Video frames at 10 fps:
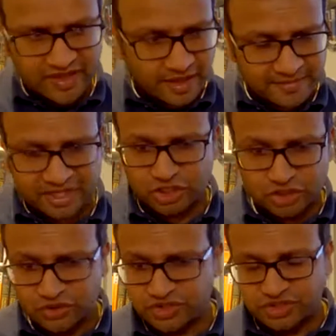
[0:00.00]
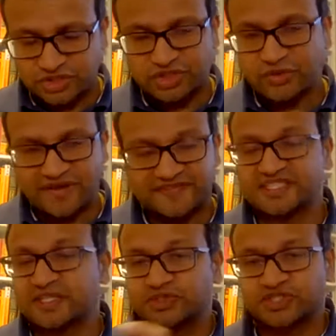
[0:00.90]
and that meant a new
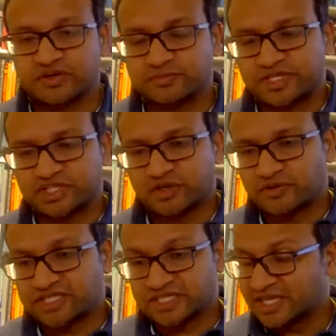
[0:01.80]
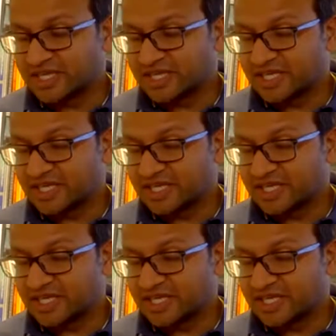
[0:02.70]
FC was being generated.